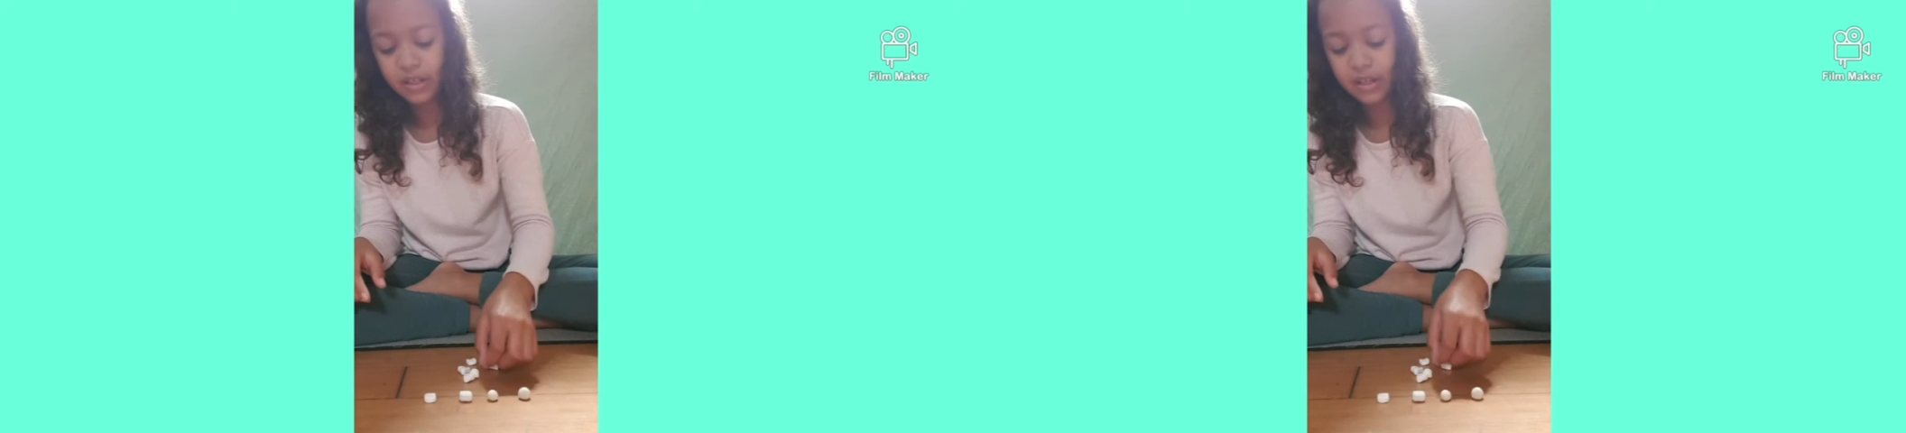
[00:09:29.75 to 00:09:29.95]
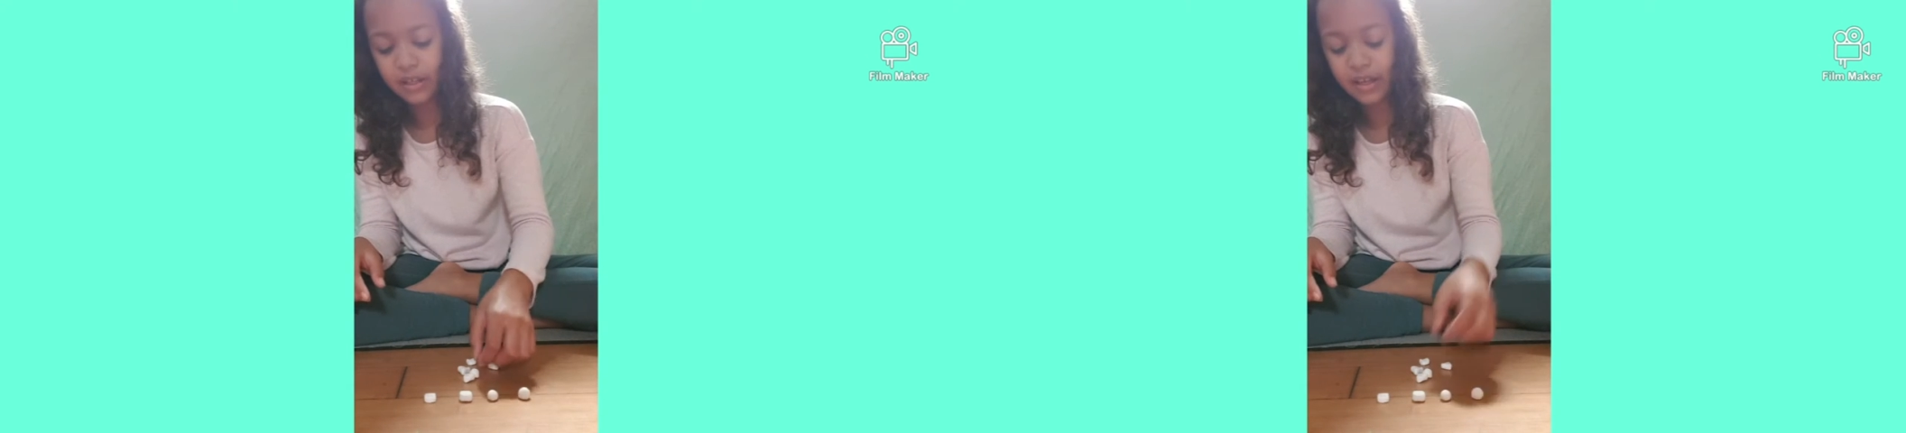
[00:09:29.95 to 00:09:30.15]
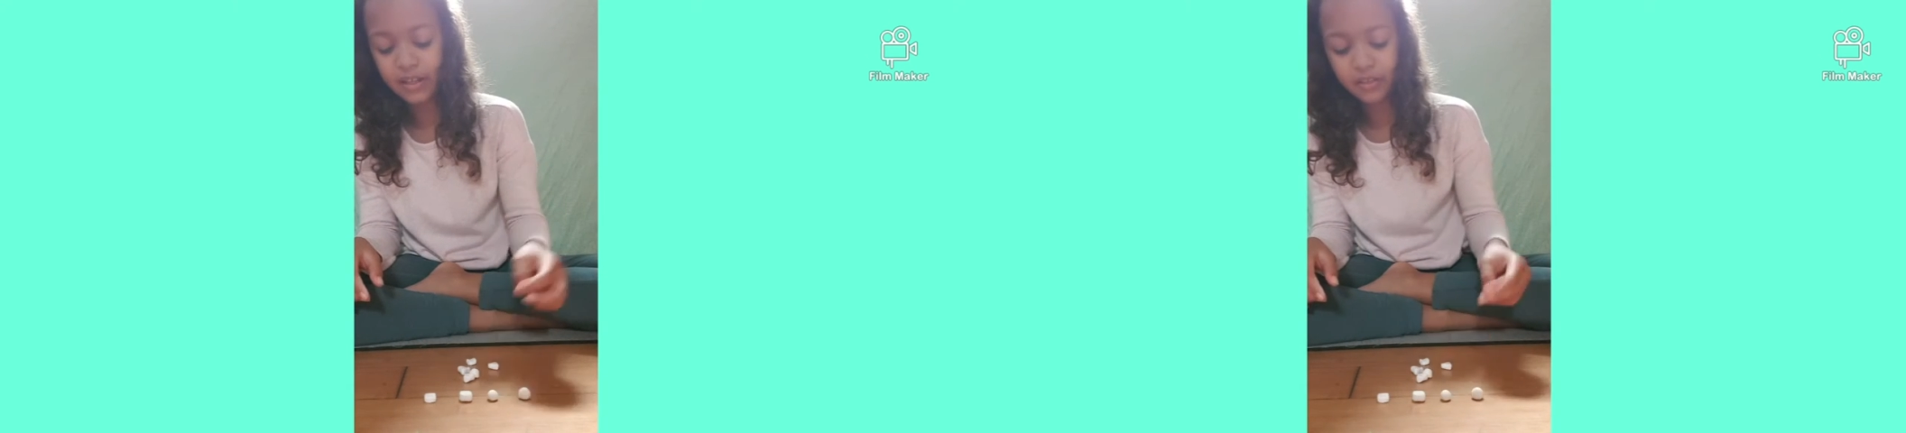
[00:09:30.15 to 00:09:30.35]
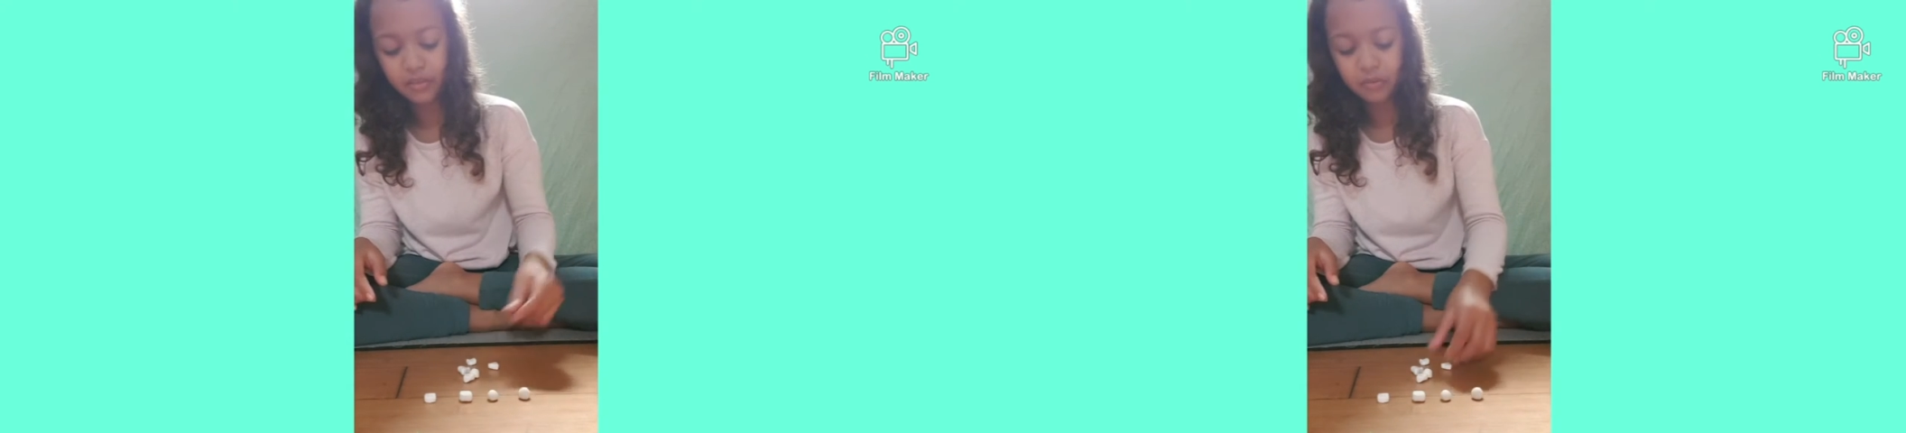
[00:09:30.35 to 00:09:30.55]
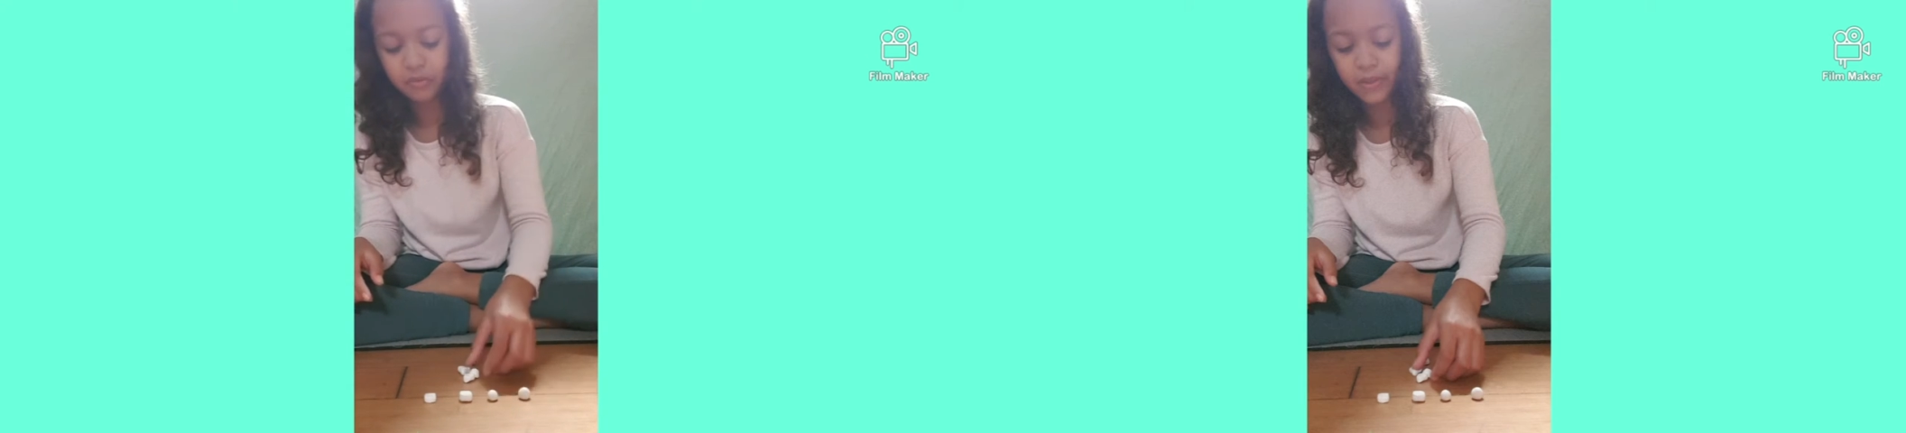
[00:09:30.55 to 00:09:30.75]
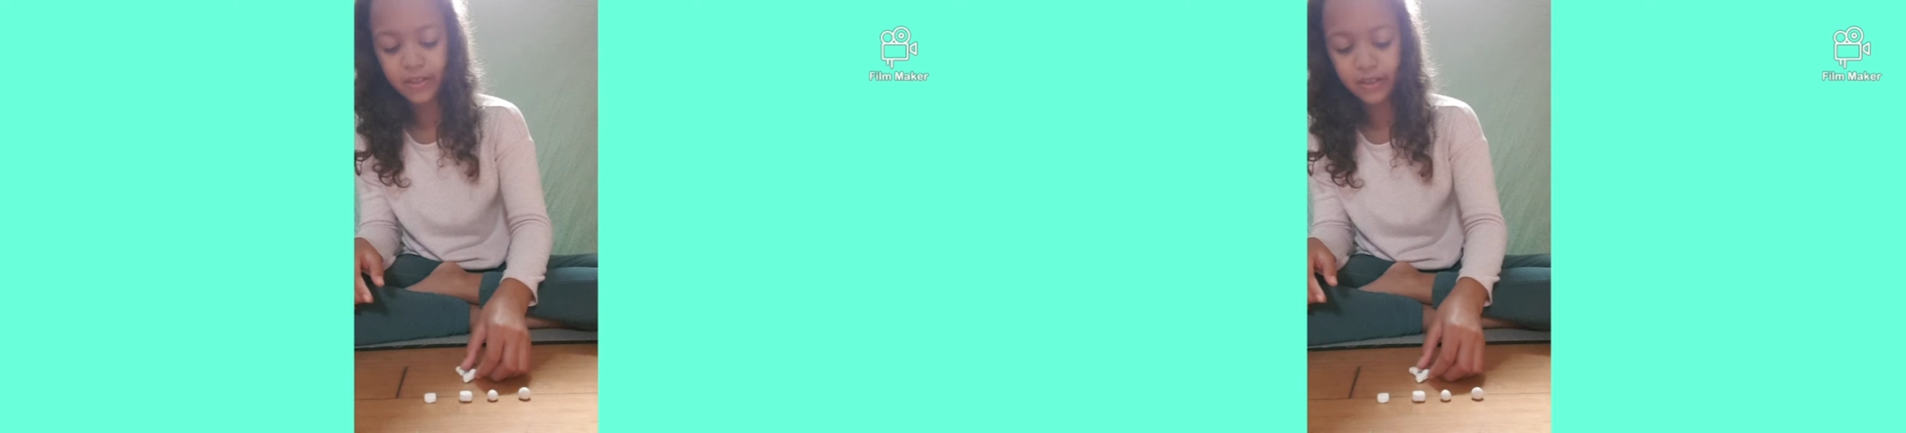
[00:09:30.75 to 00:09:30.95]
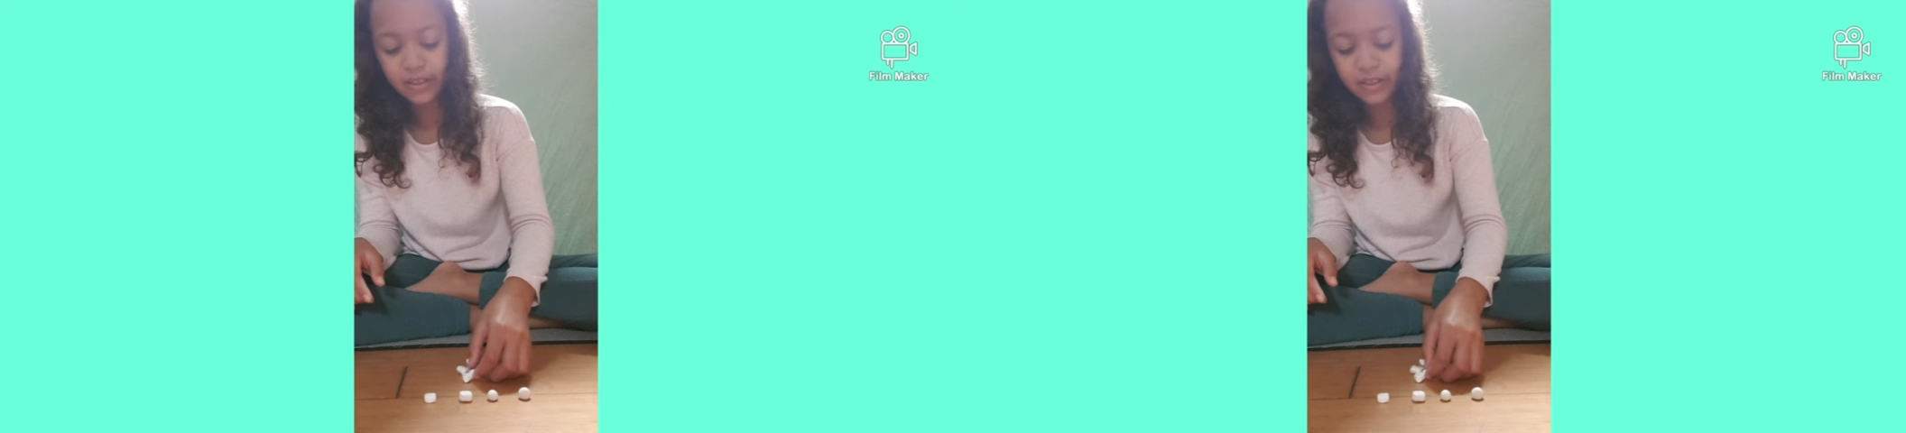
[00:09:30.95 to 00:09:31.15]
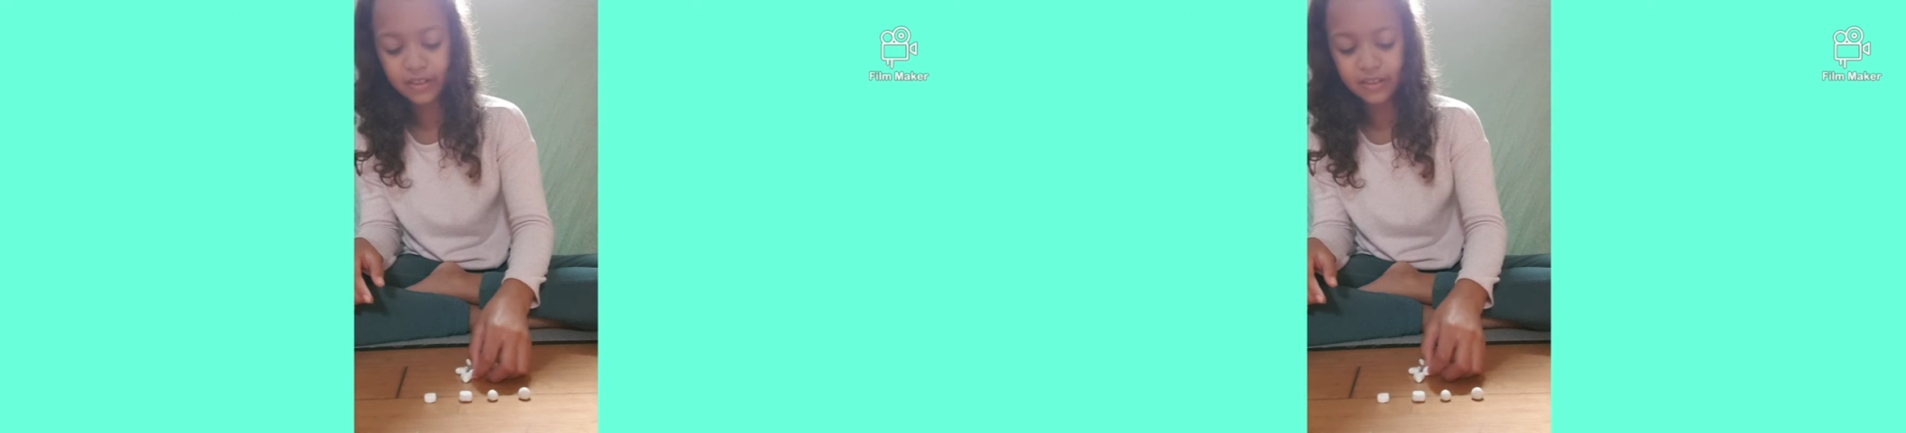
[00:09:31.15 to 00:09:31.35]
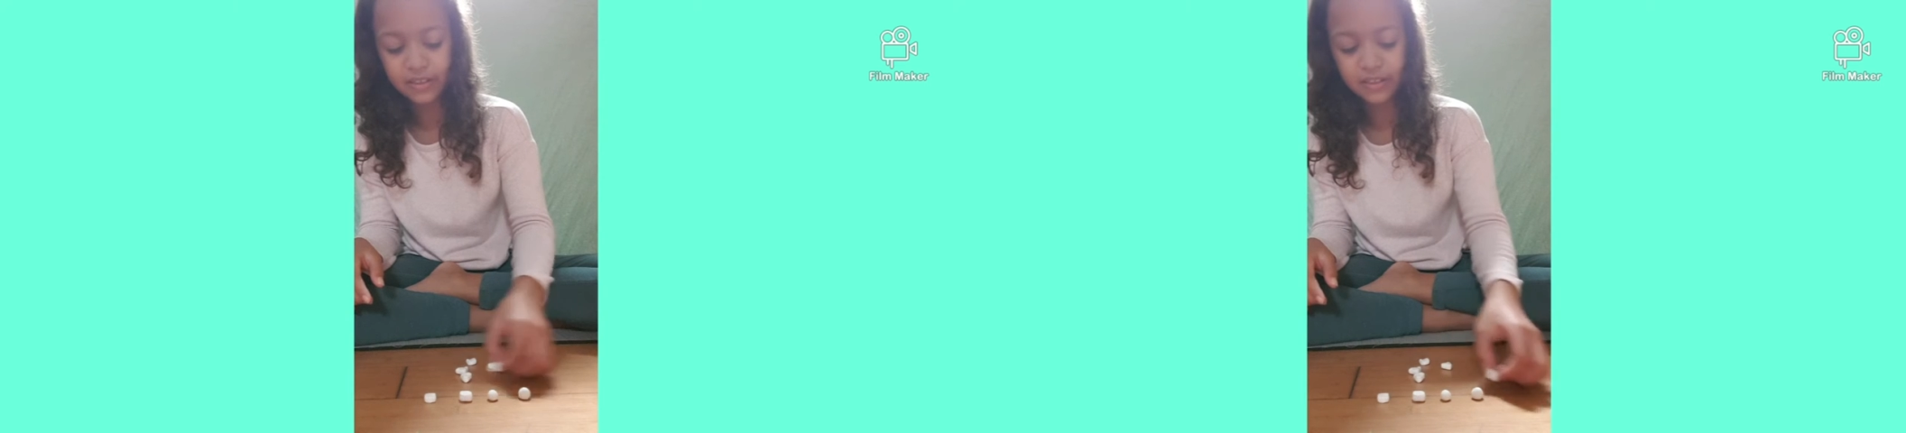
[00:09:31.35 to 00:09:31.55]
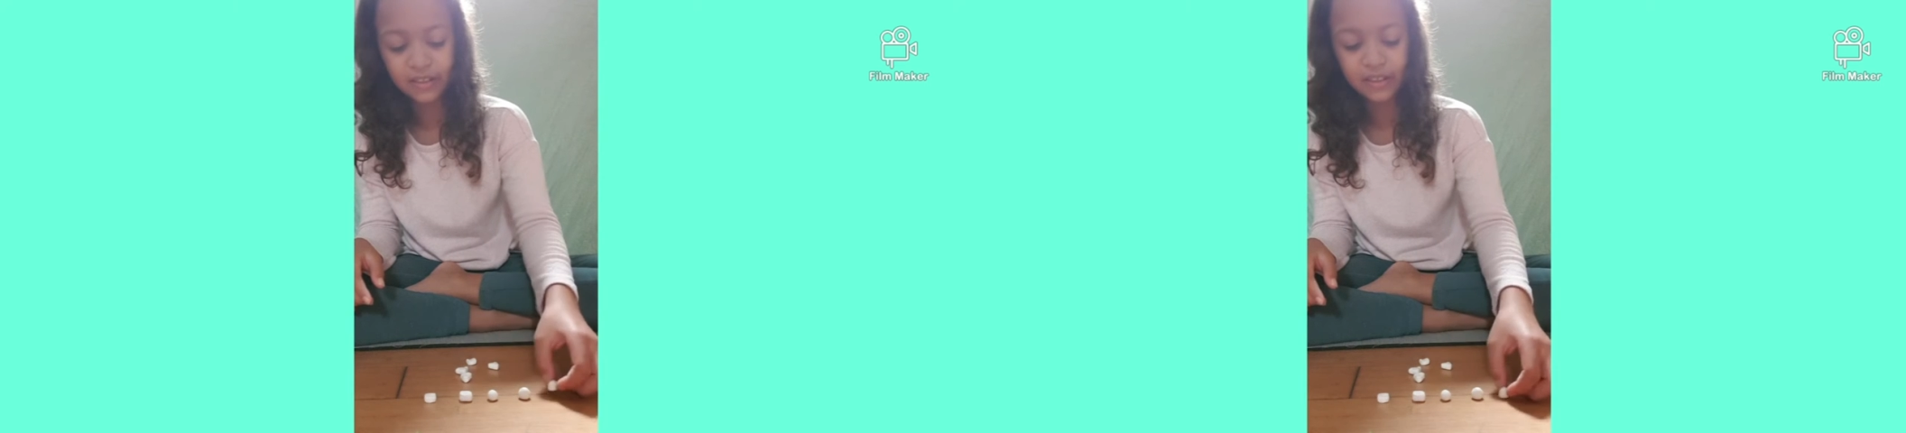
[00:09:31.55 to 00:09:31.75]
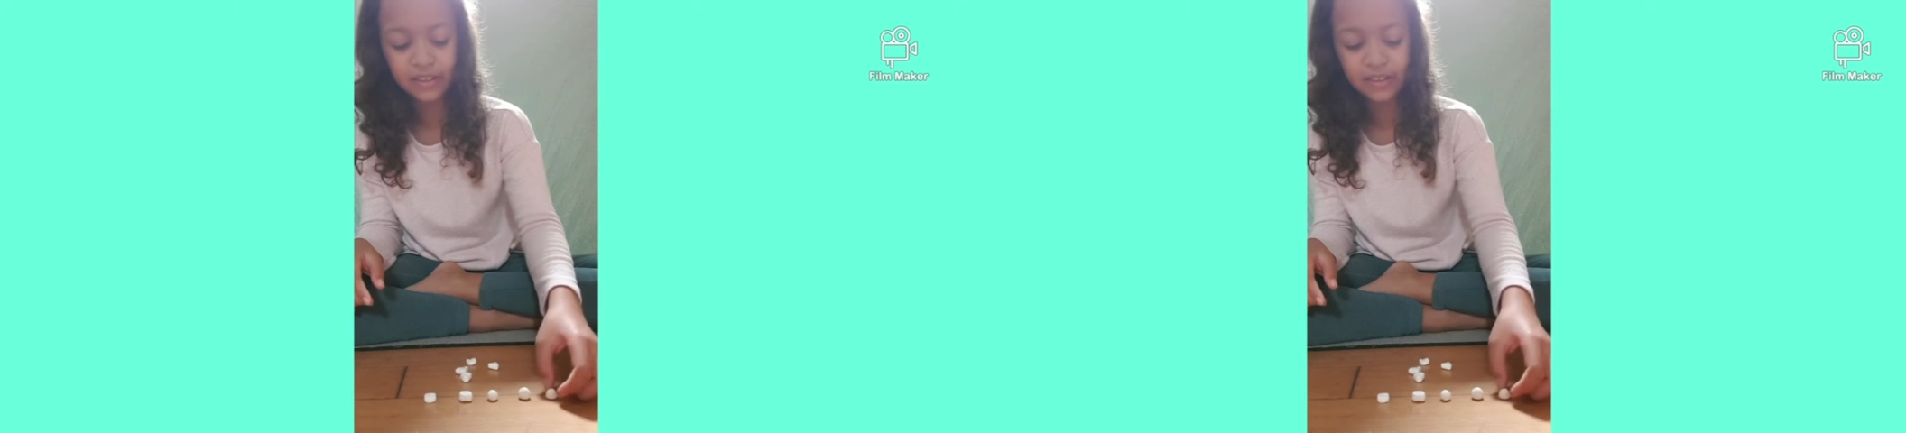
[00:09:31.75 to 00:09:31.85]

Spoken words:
Again, go quickly because this is